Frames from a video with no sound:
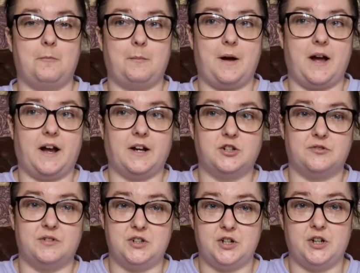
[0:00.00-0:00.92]
I had to
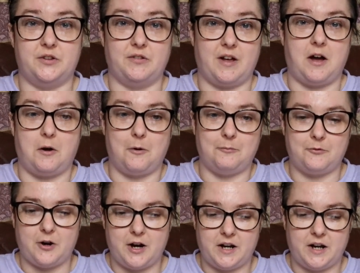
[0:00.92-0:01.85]
return that on
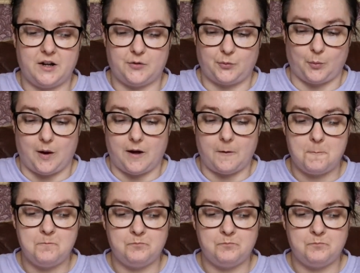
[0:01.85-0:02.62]
Friday as well,